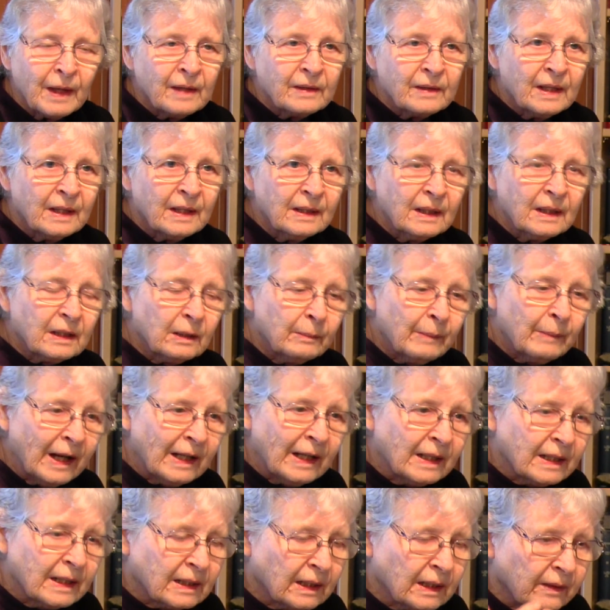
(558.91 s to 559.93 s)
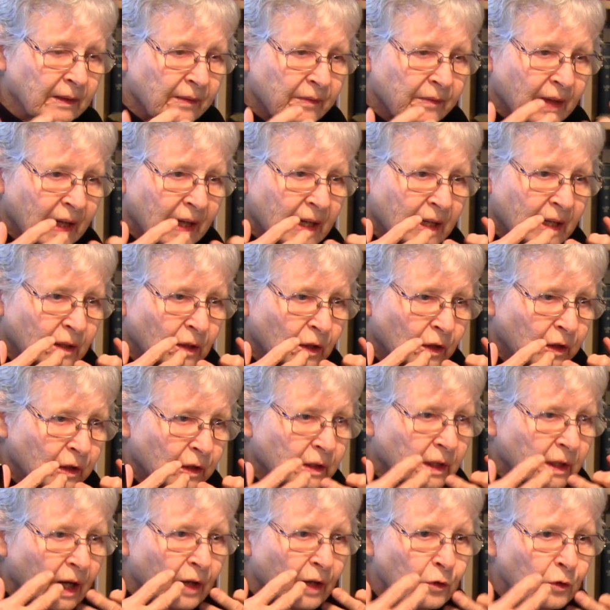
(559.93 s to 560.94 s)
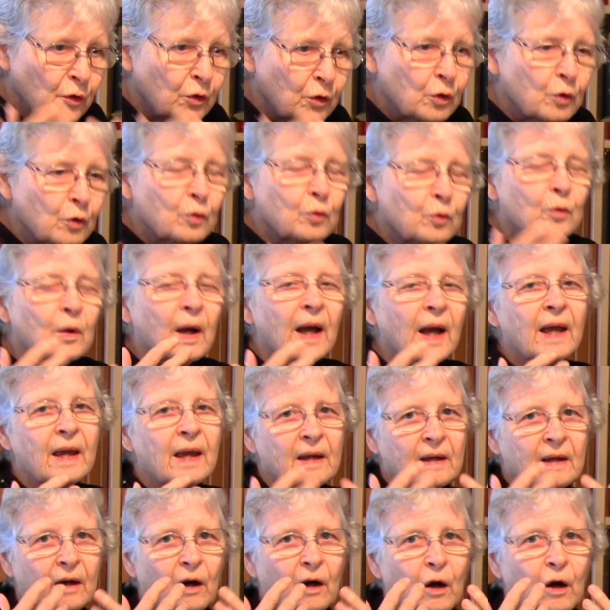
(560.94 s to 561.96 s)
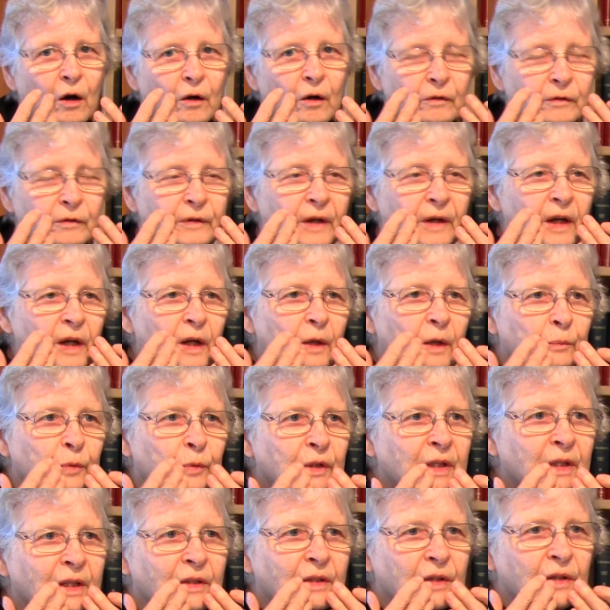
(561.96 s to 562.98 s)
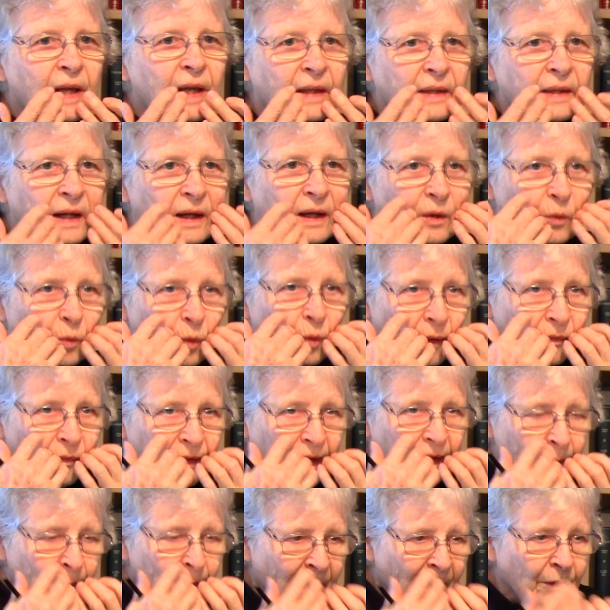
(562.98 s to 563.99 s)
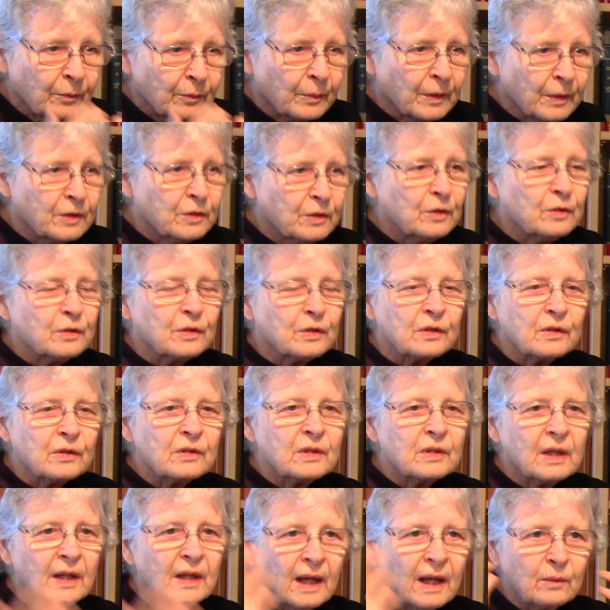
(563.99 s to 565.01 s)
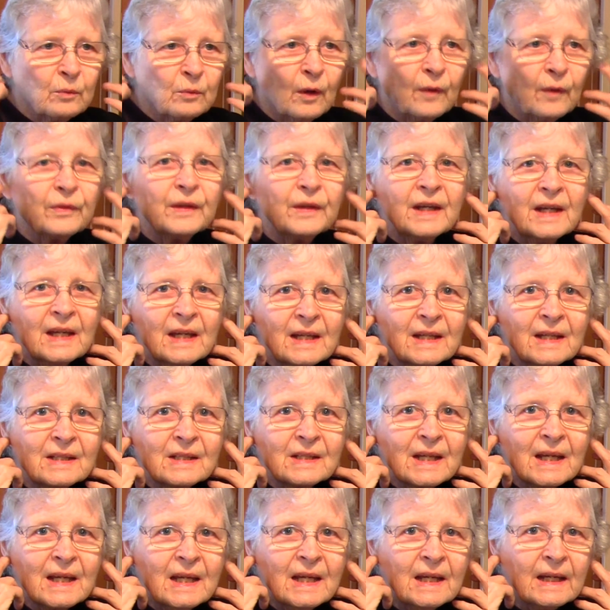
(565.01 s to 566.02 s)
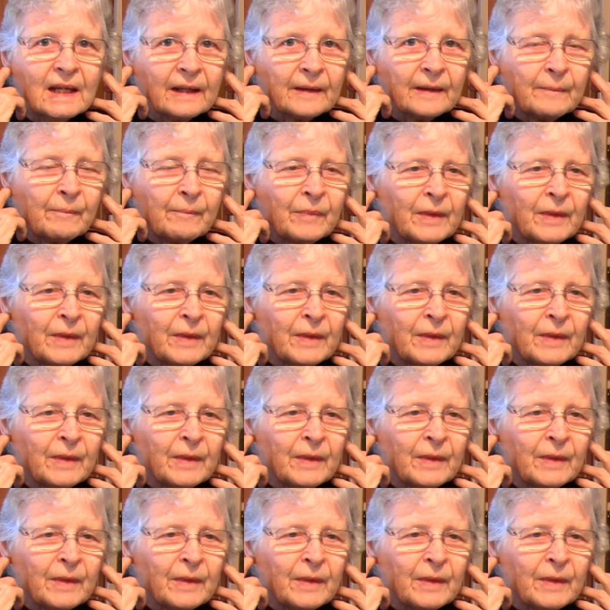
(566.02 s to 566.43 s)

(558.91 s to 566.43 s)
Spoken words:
then little by little they learn a new way of putting together what their mouth produces and what their ears hear.